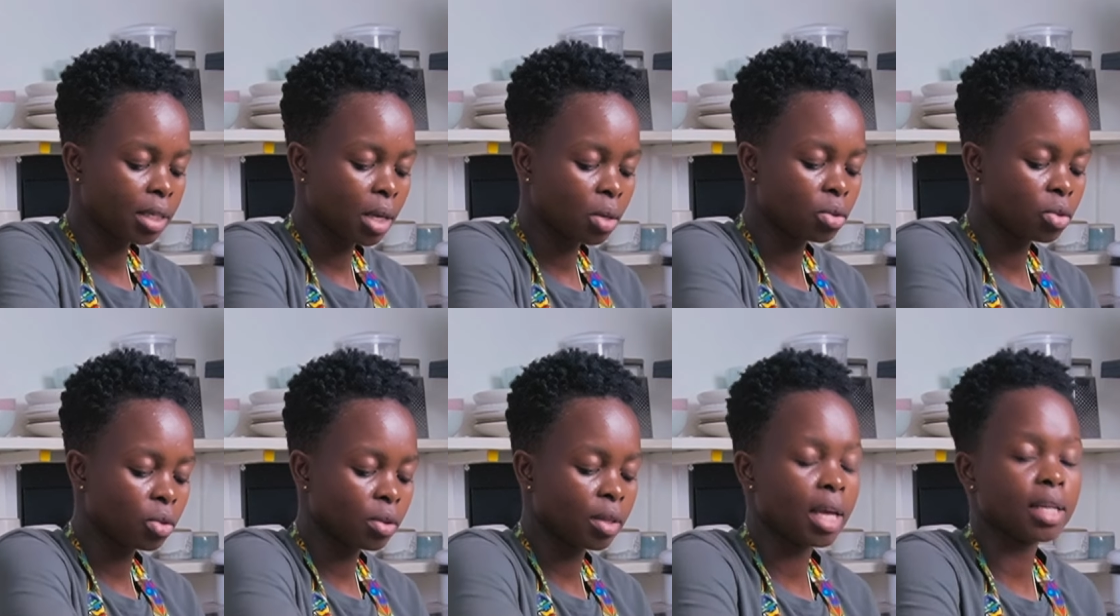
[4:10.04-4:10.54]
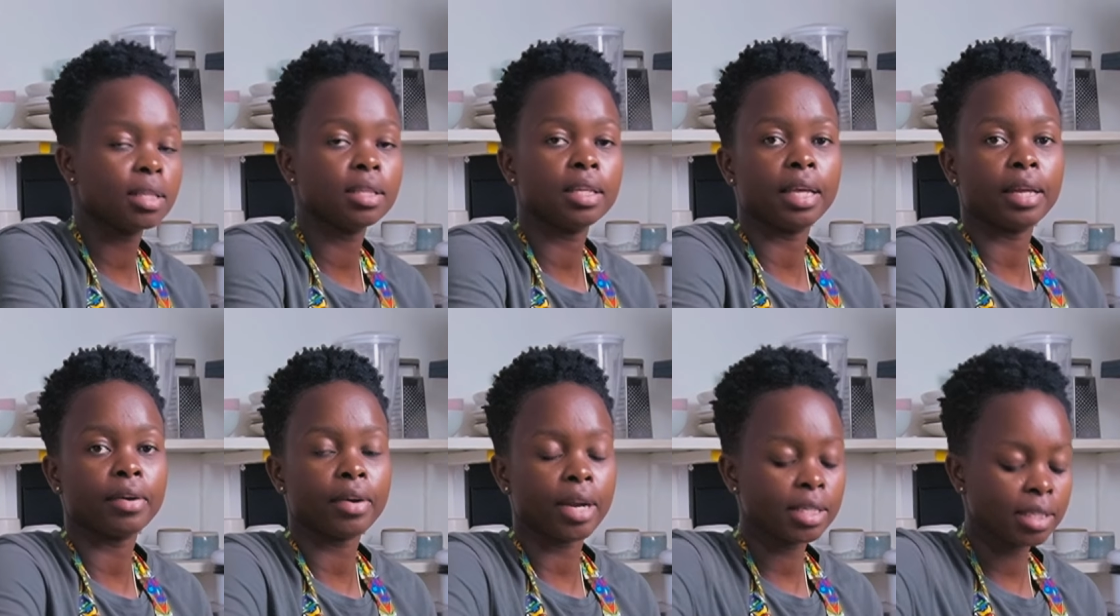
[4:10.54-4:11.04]
down so that
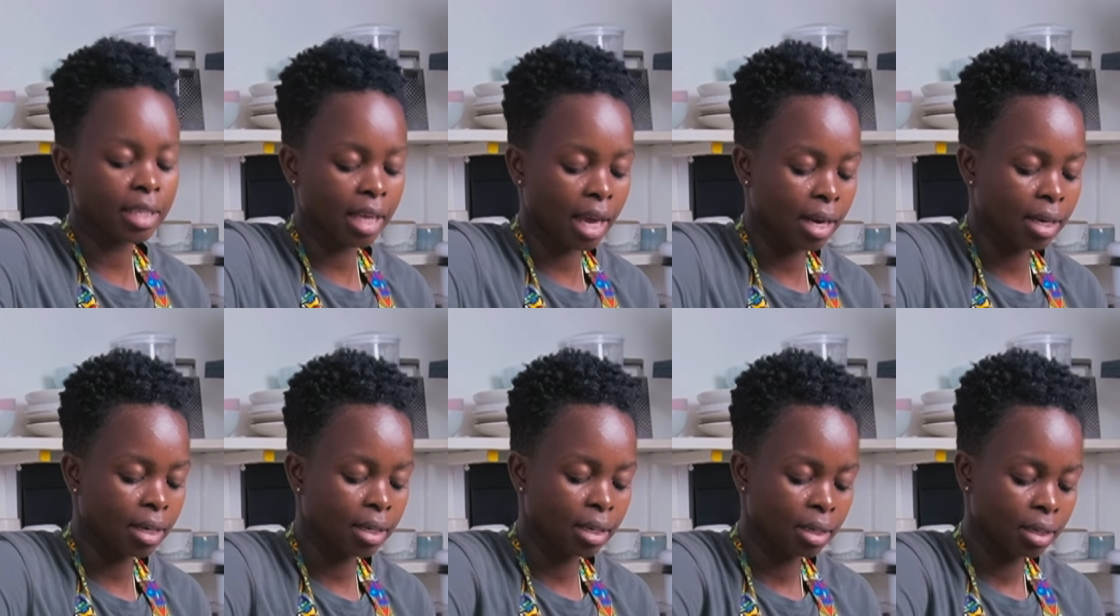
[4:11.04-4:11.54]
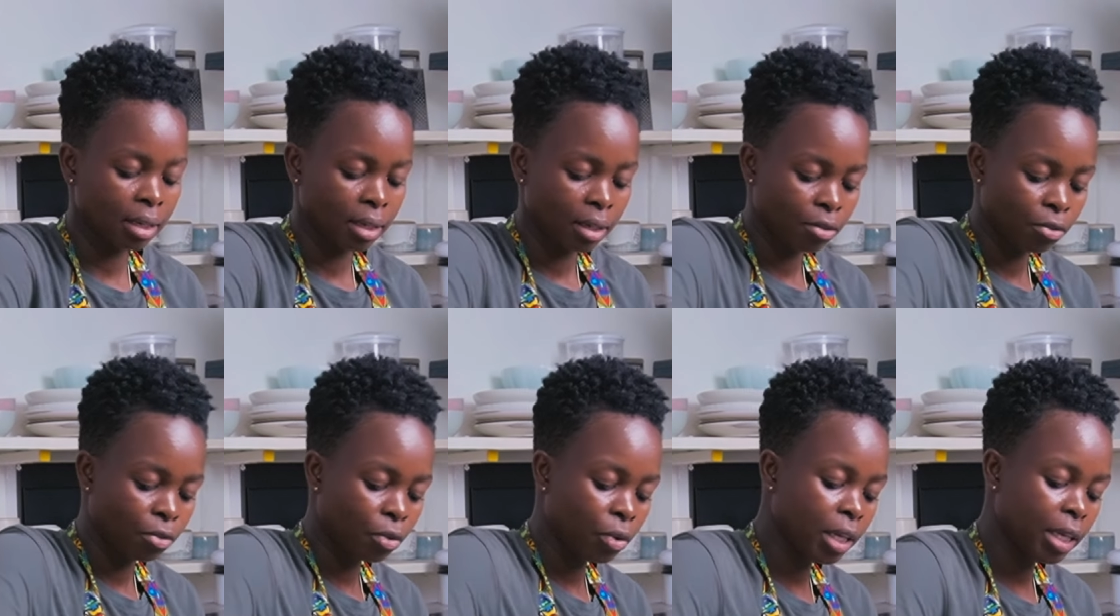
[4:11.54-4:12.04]
the rice can
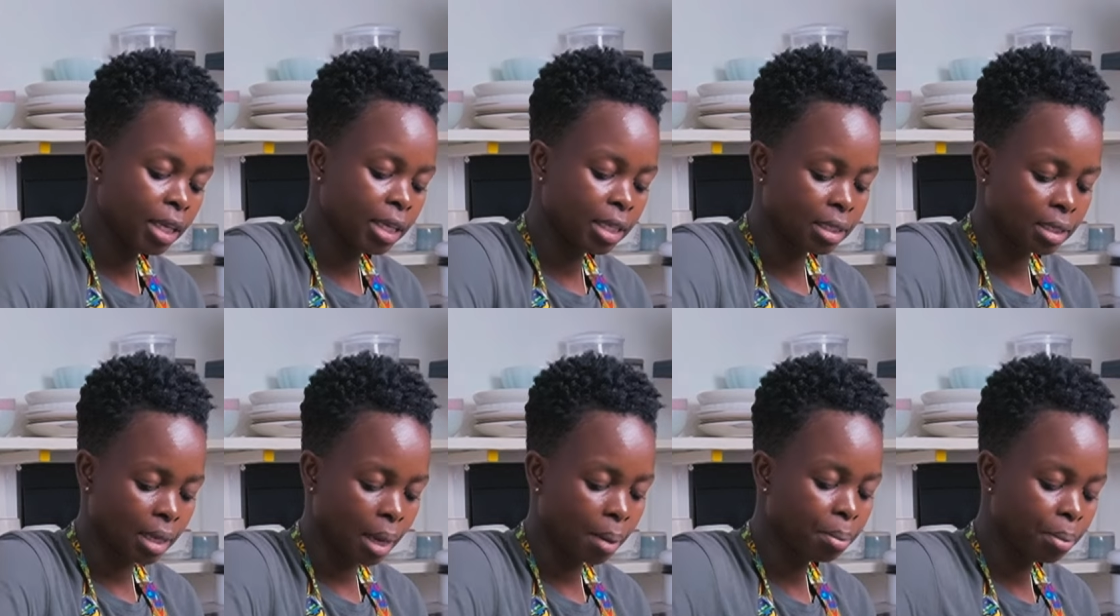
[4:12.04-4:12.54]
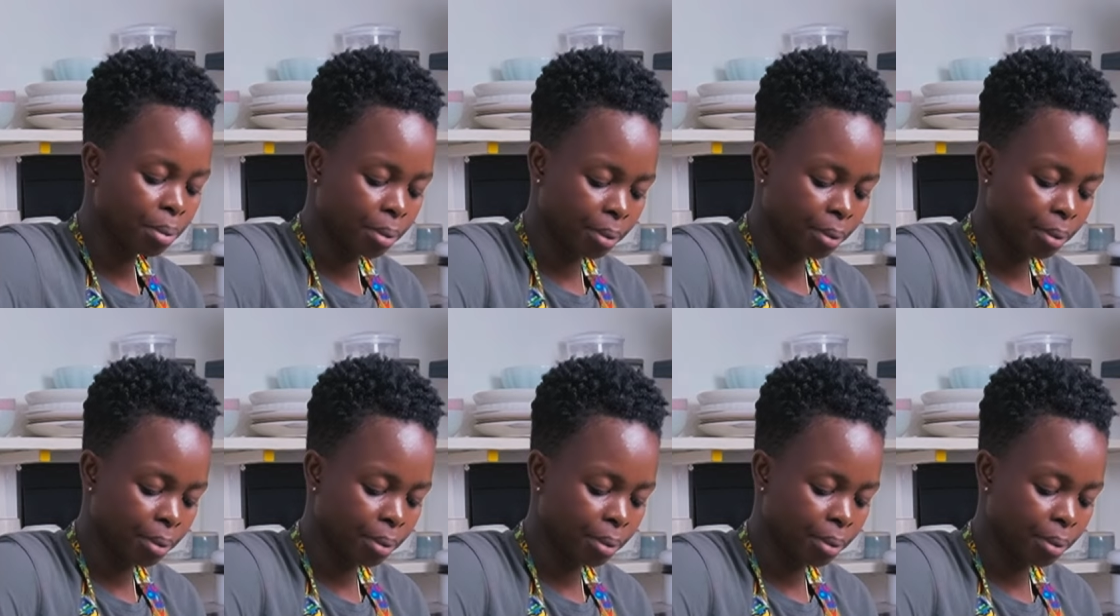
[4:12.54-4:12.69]
fully heat up.